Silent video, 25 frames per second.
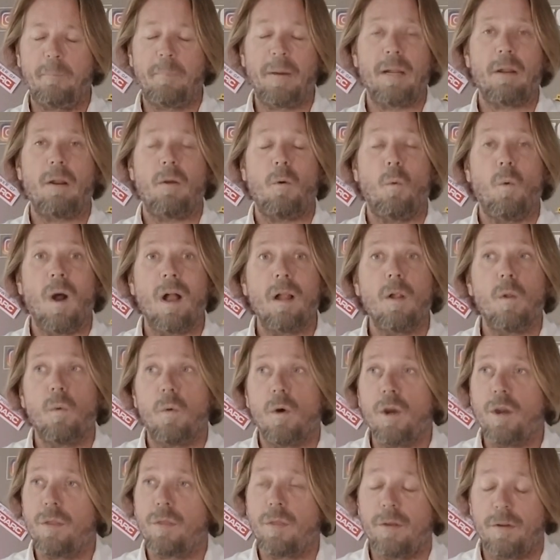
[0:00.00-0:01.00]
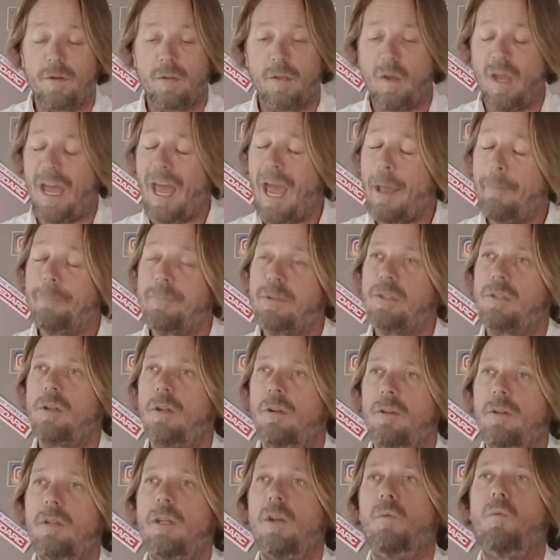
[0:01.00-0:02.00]
but well worth it.
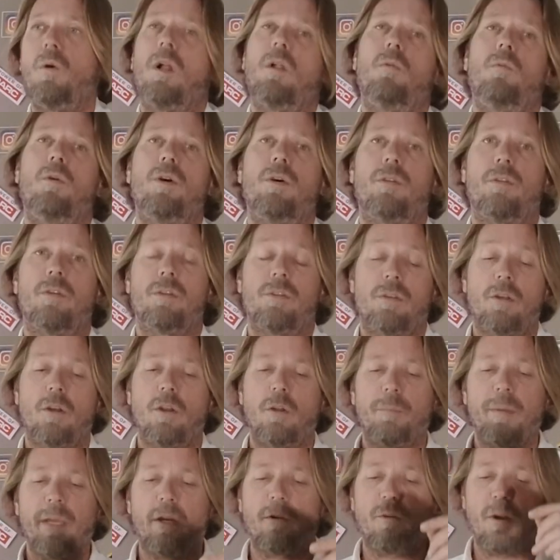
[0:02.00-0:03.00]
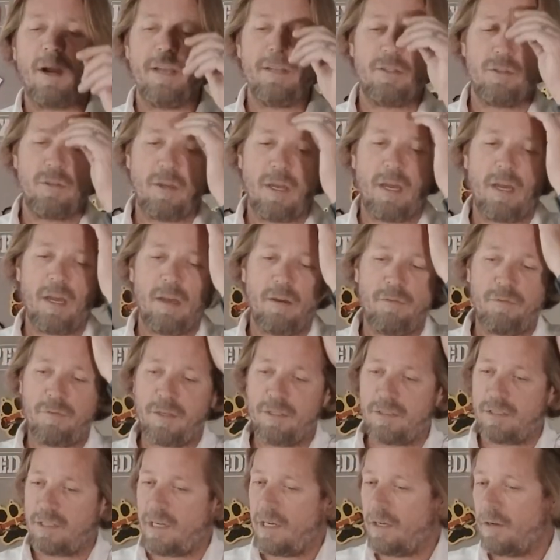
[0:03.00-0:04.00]
Absolutely well worth it. So it'll be great to have
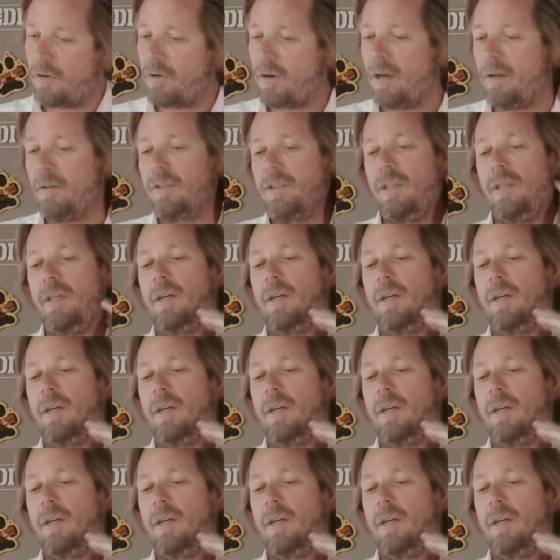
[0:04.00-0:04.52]
a dealer out